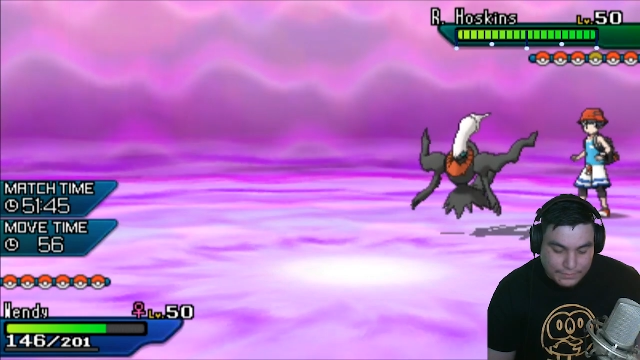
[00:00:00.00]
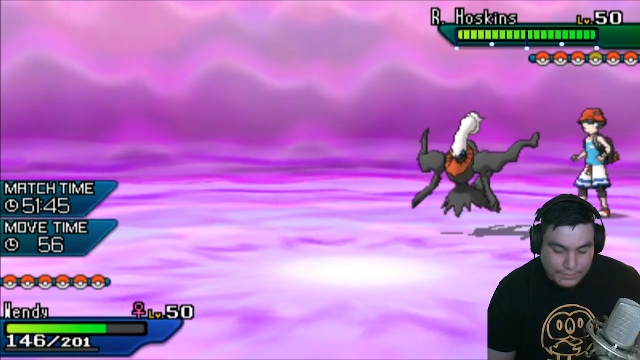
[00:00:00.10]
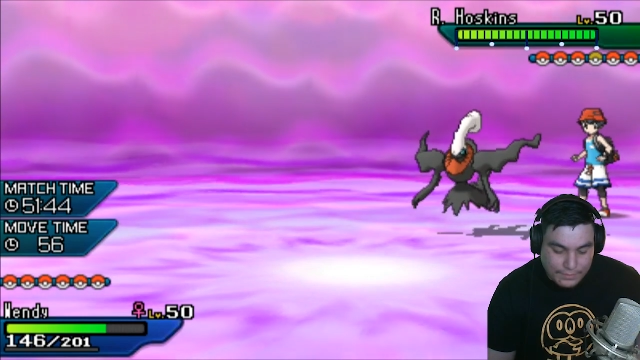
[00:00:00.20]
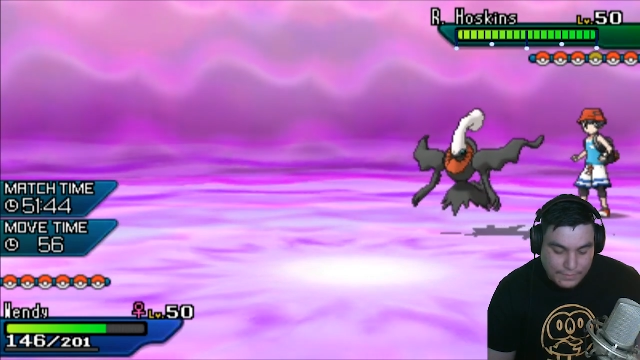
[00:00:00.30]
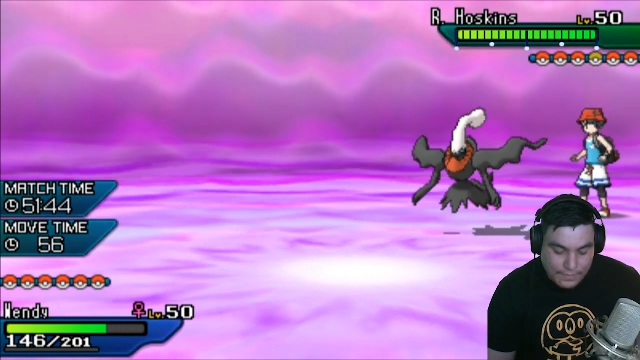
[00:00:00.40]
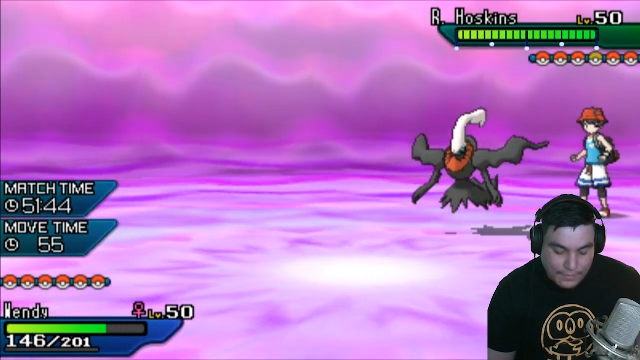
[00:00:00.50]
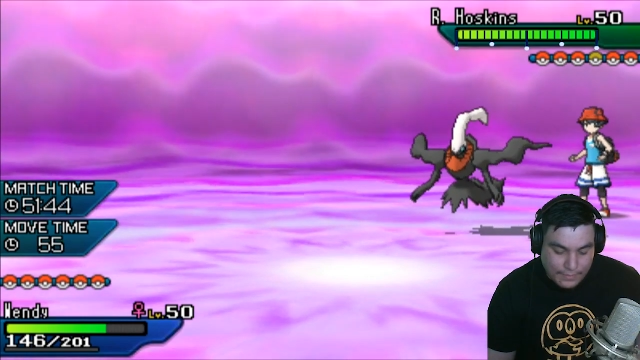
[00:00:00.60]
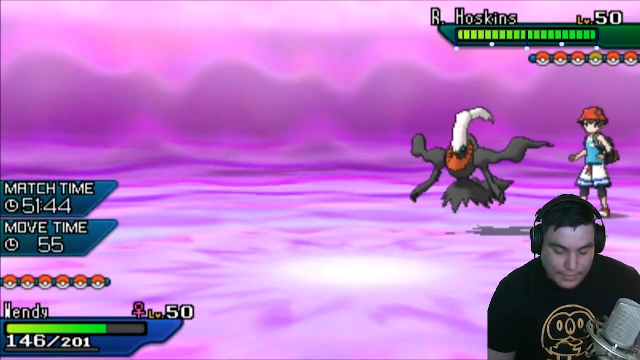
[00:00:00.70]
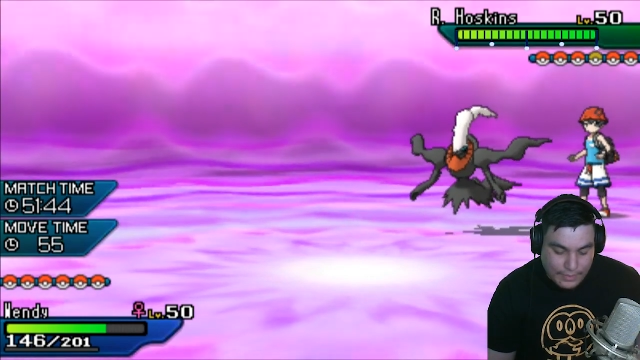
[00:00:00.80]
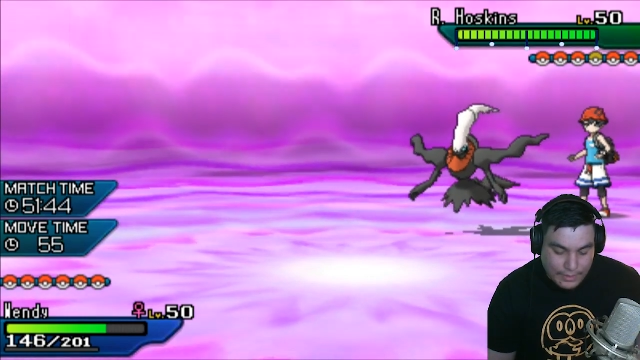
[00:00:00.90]

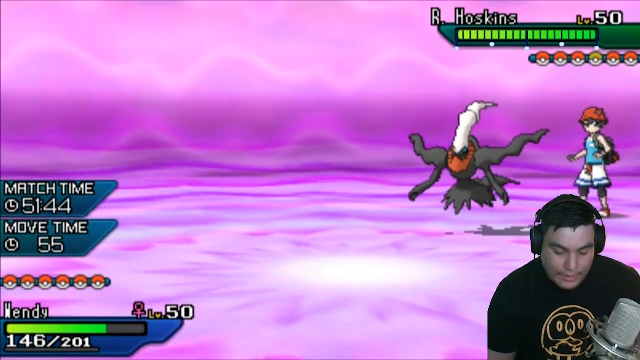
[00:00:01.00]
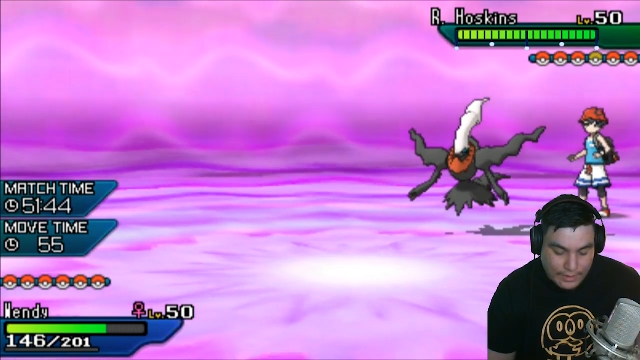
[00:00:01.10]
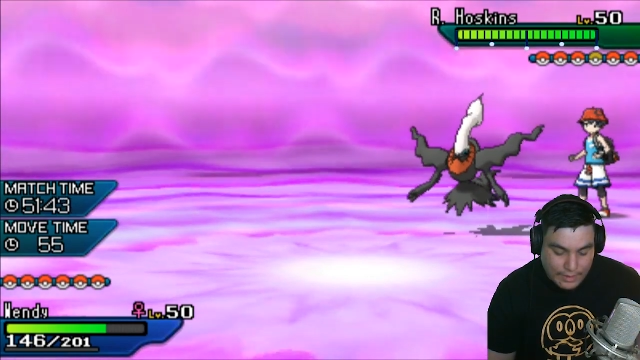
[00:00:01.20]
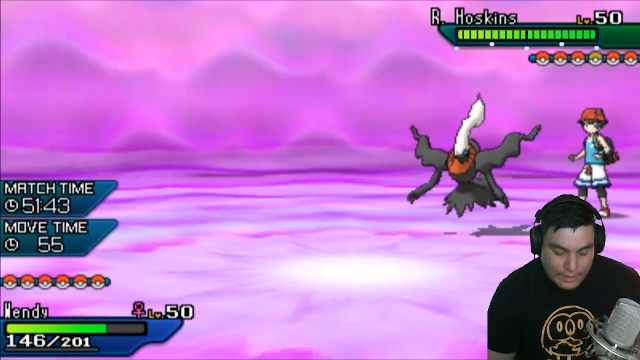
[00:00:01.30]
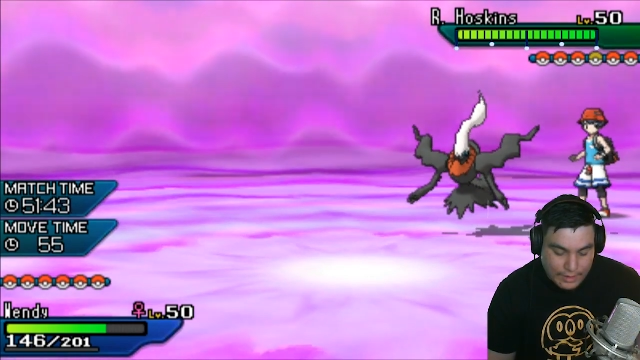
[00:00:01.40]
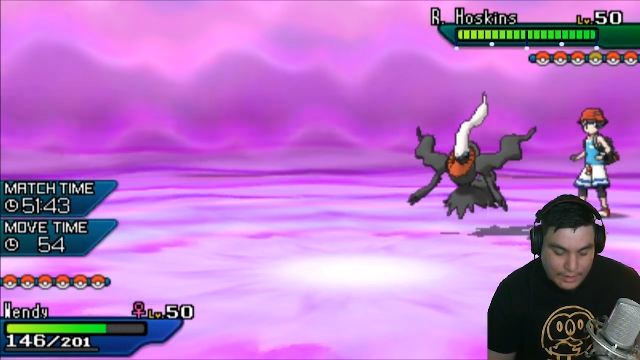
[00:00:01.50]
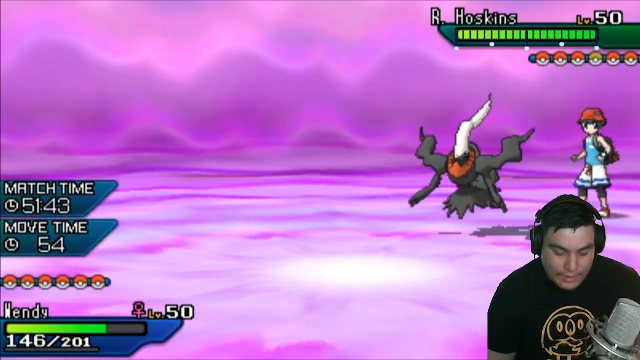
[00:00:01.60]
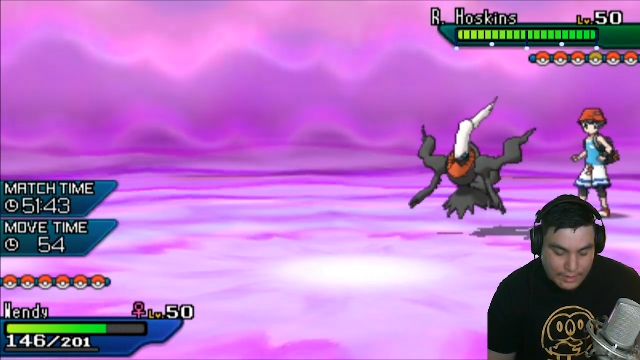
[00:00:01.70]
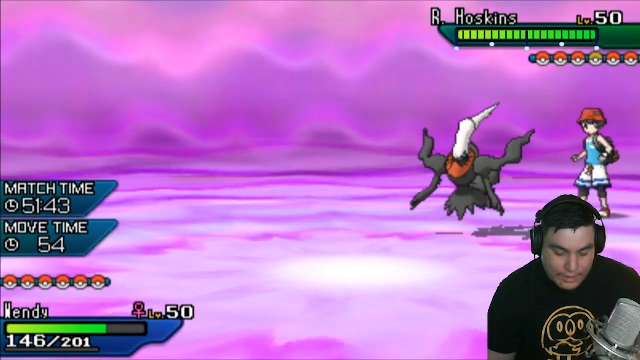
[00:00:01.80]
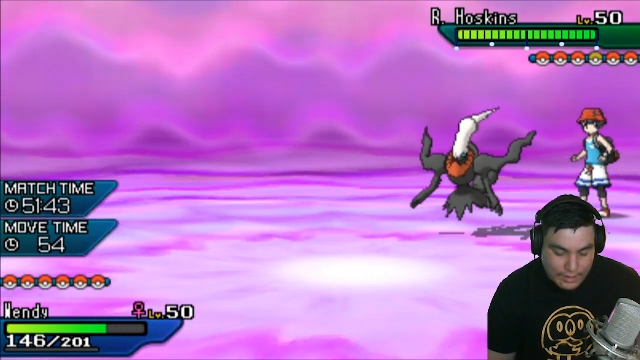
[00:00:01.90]

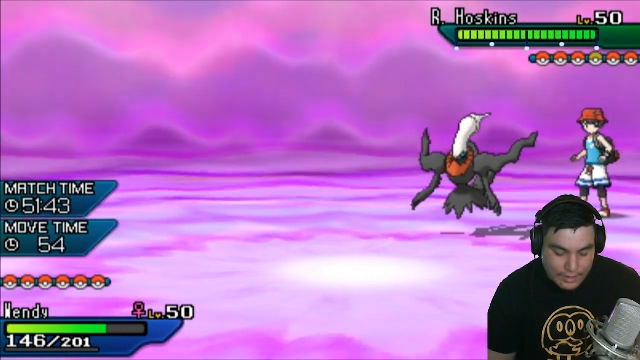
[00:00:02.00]
(silence)